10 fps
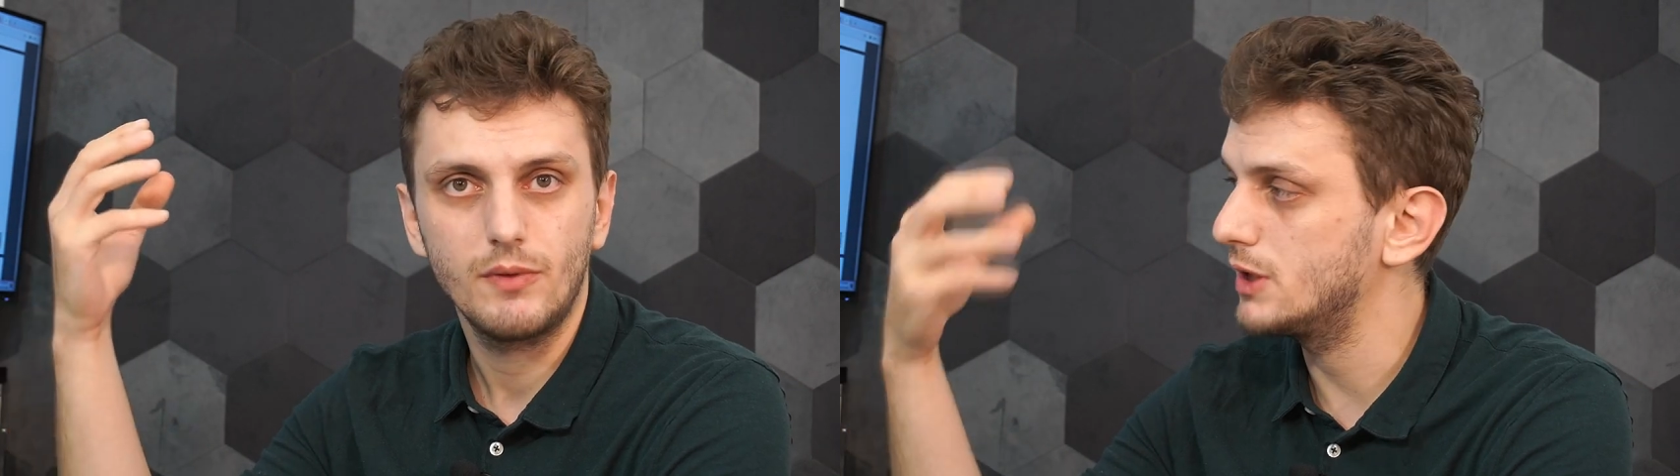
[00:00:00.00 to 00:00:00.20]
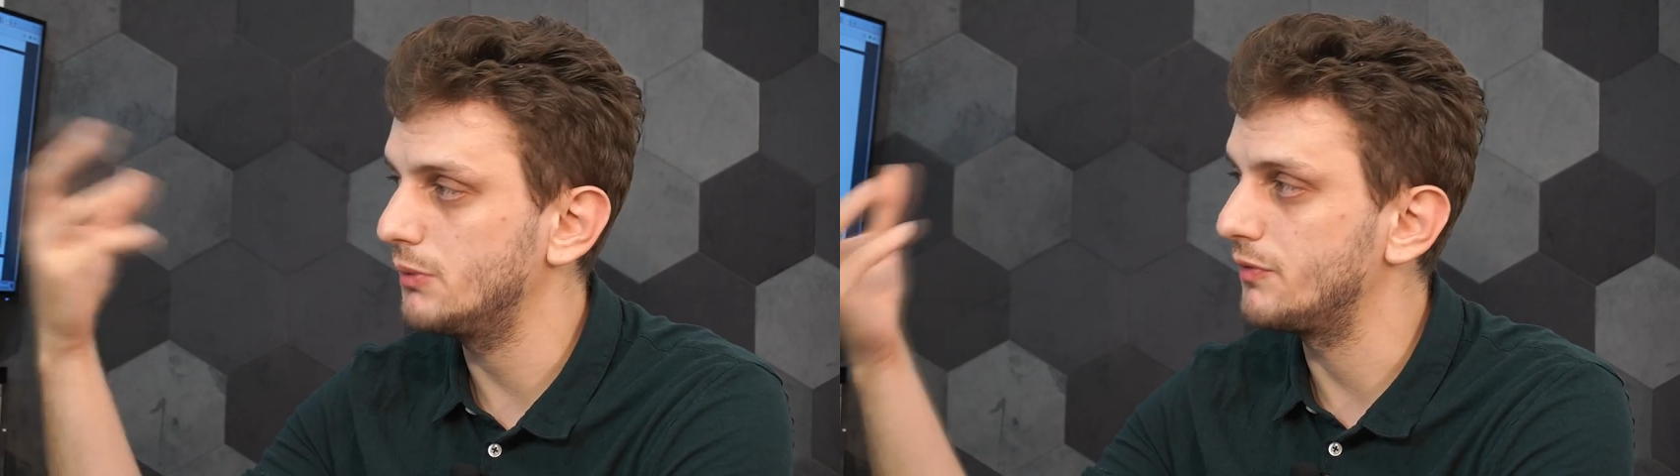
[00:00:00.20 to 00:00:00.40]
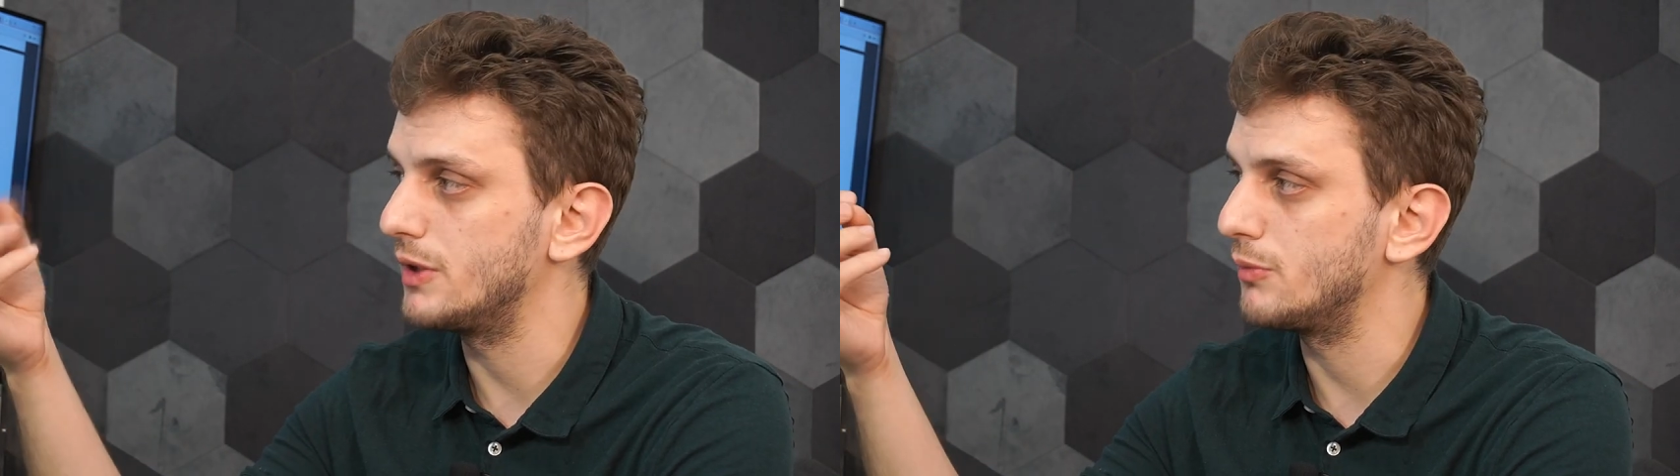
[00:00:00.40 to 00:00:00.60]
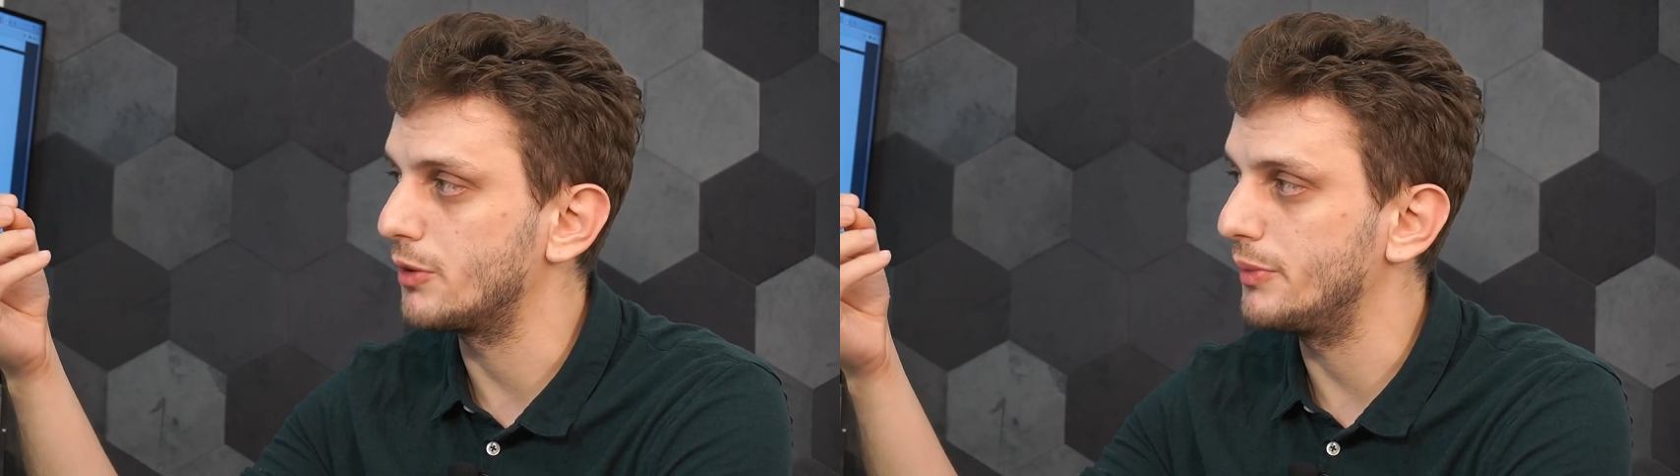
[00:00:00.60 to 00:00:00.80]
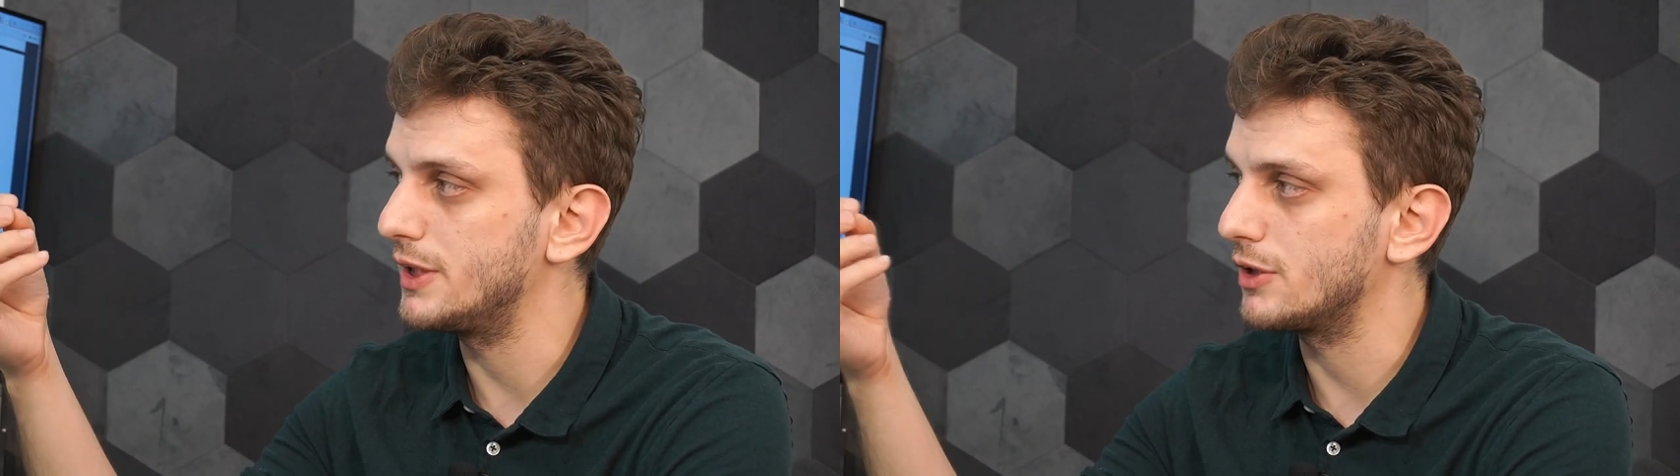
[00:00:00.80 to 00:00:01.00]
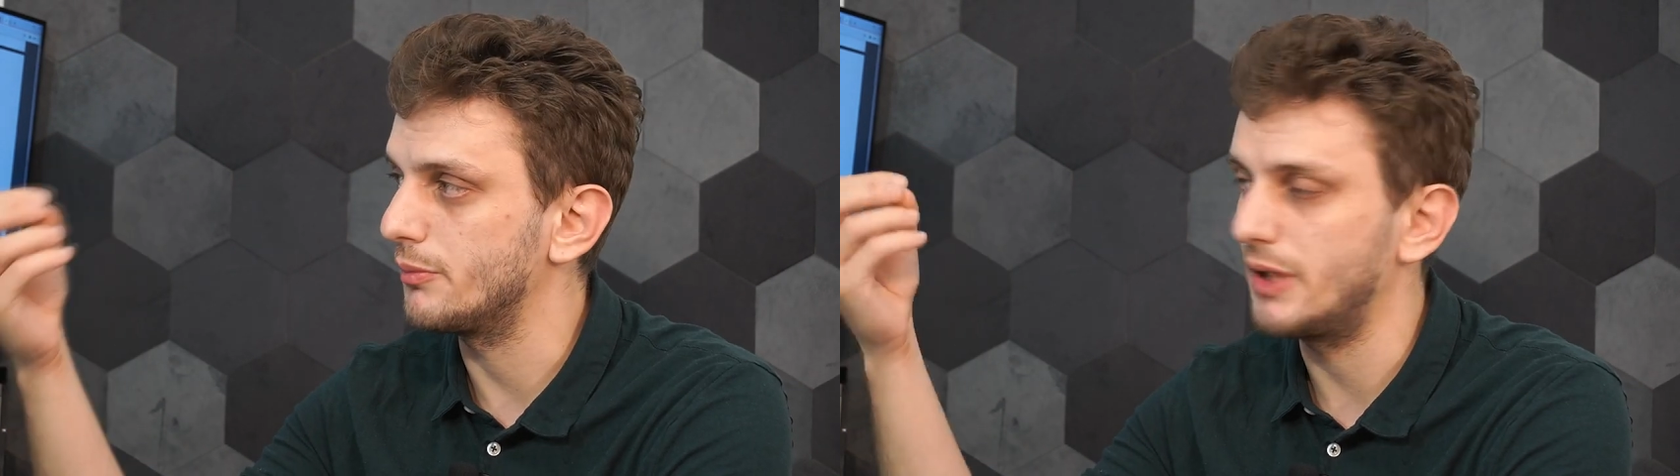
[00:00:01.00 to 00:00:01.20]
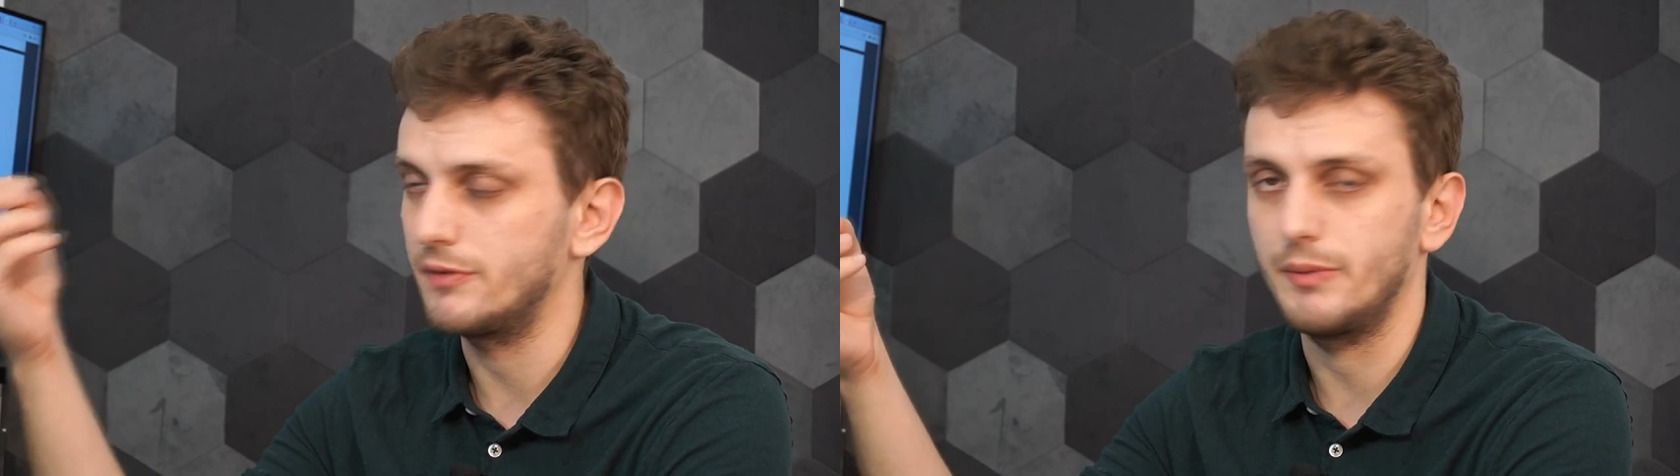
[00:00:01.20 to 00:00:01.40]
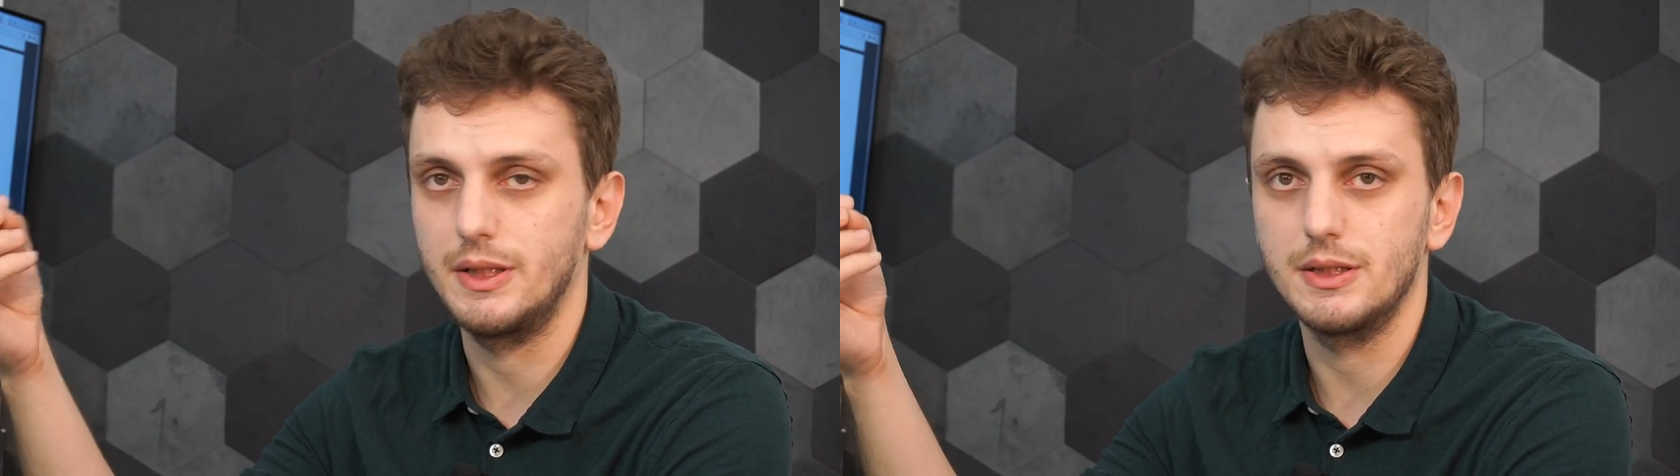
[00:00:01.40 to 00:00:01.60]
Some of them are based on
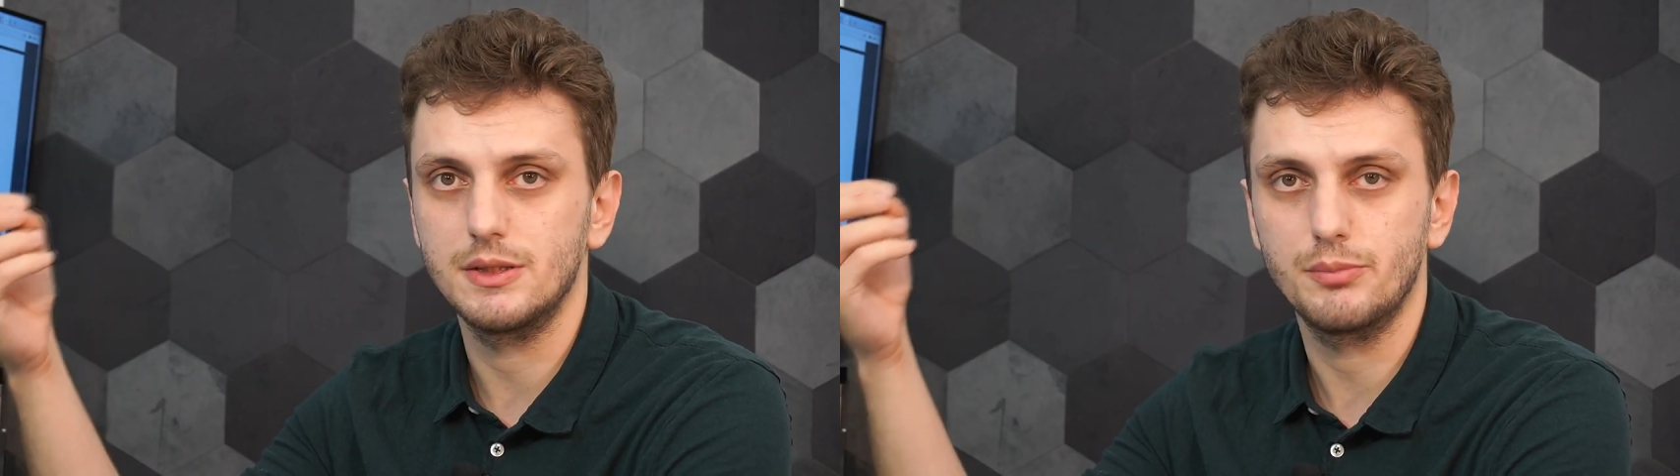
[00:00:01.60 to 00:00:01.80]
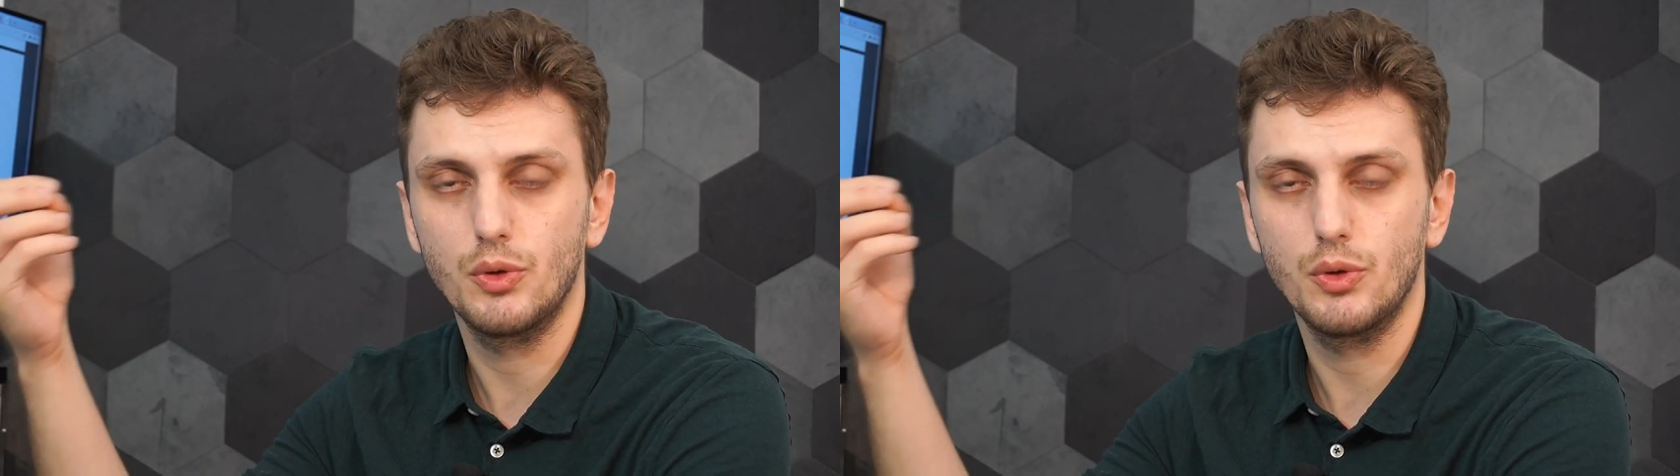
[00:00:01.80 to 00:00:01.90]
mathematics